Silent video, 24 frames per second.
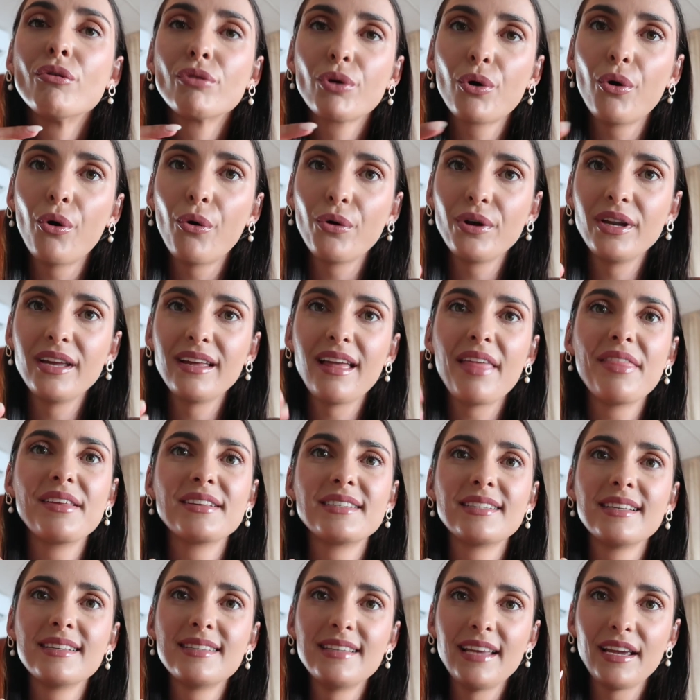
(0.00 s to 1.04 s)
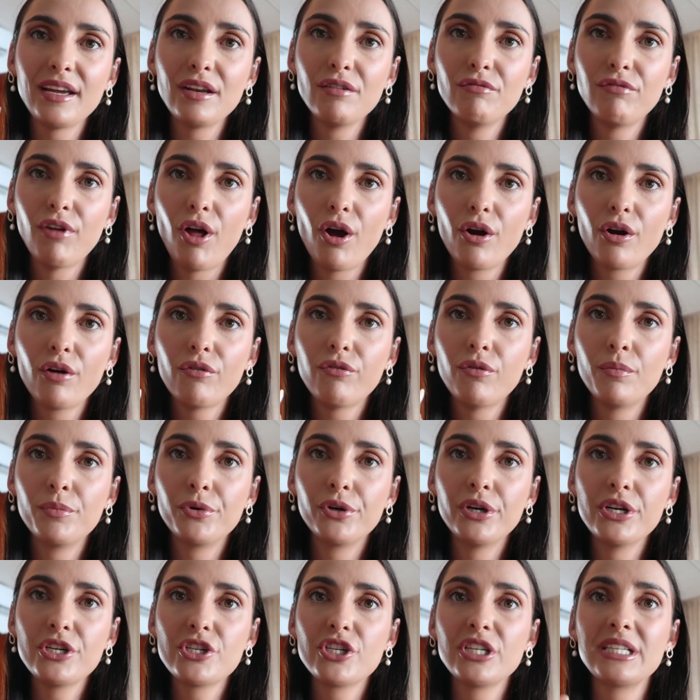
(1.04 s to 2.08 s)
recording this second vlog for
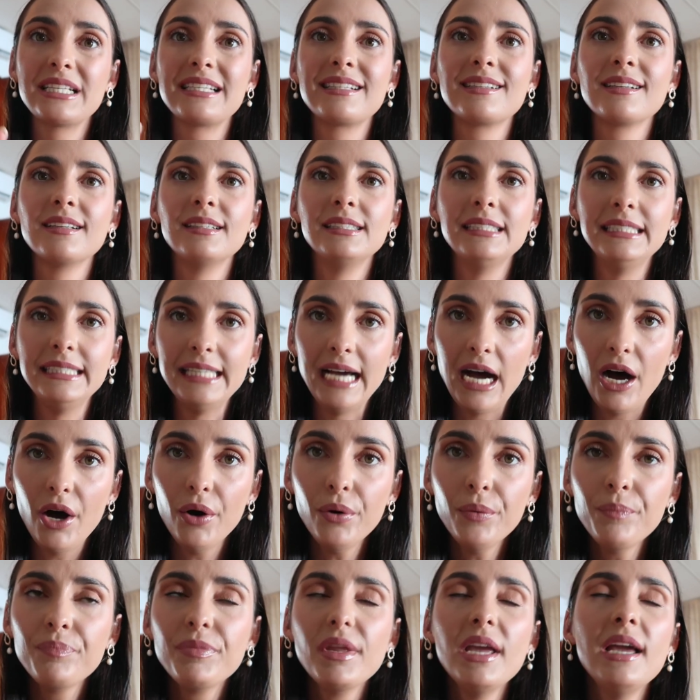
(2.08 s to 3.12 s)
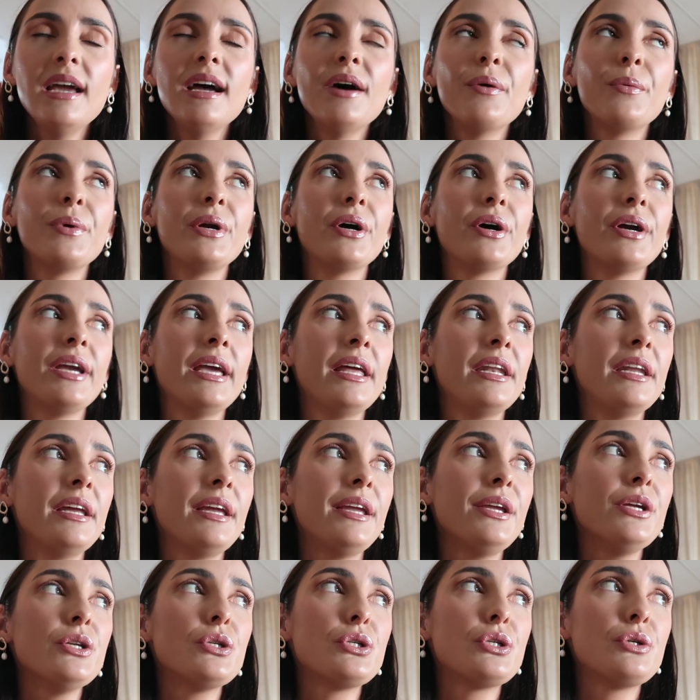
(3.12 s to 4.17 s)
Mauritius. Now we are
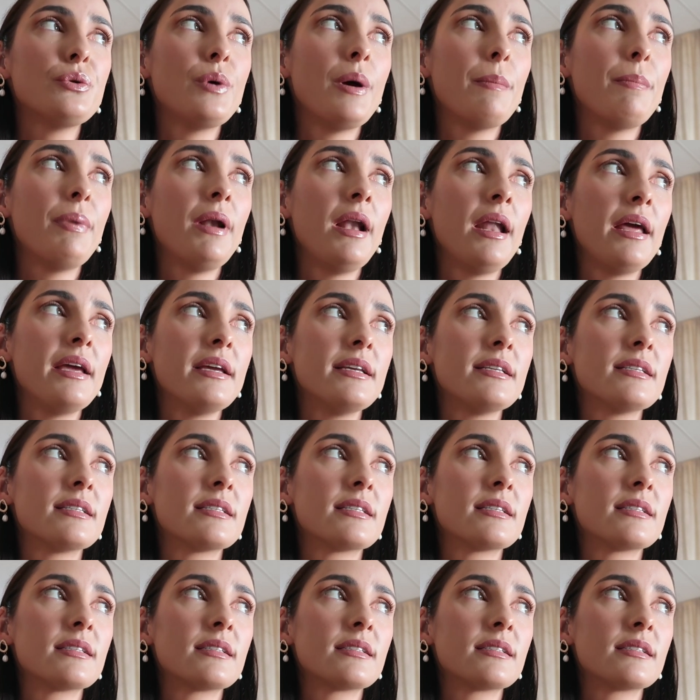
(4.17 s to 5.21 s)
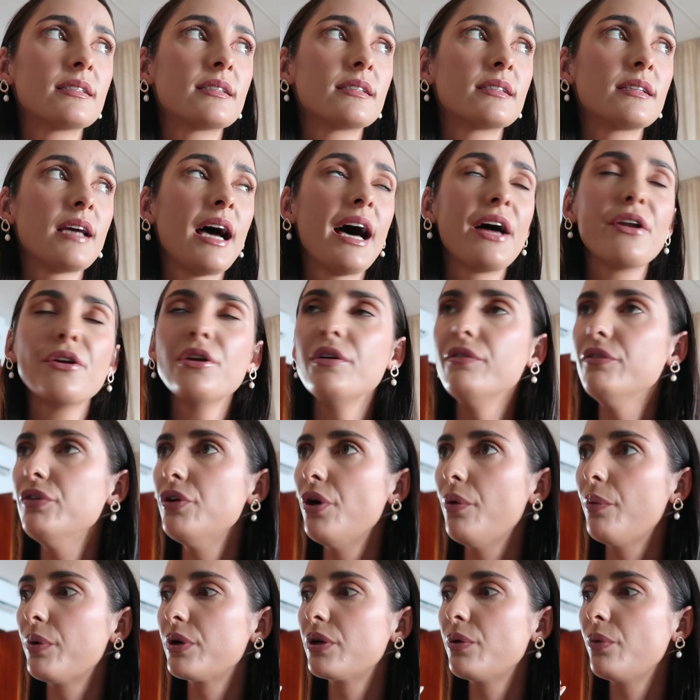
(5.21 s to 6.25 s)
heading to a place, I don't even
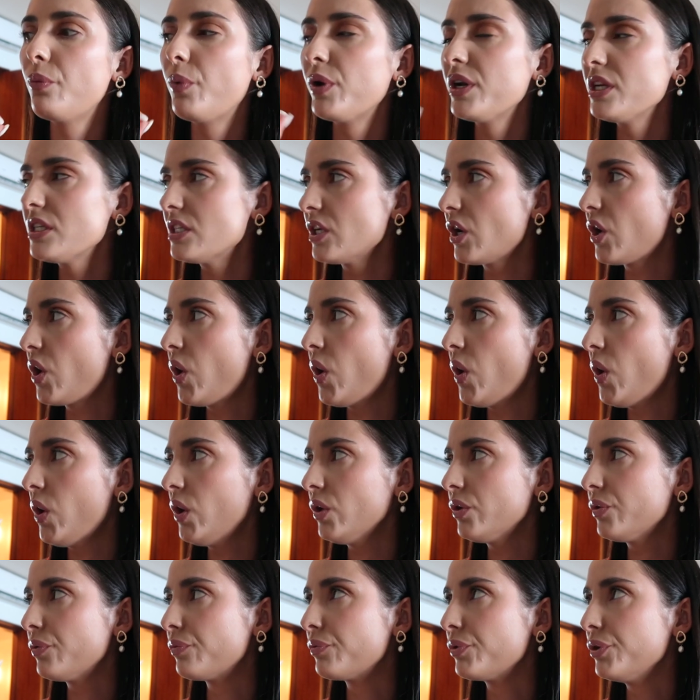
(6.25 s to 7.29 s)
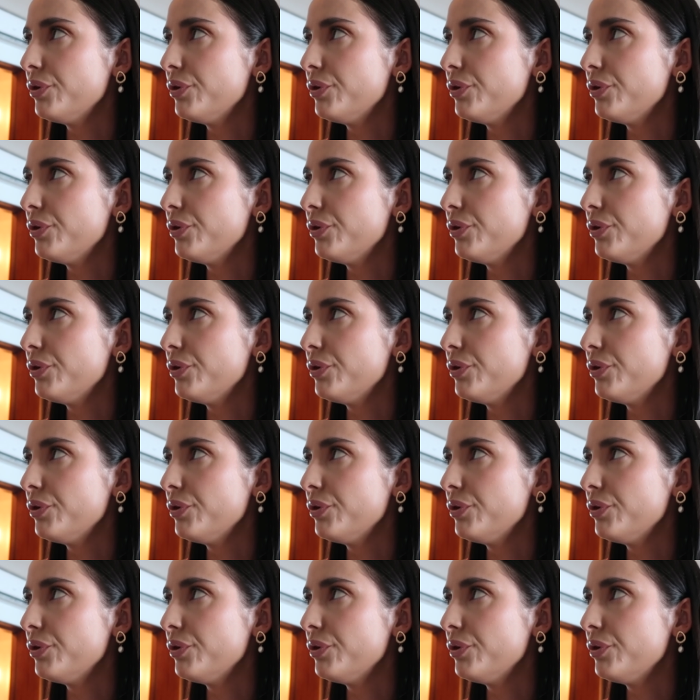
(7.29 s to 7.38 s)
know what is it called,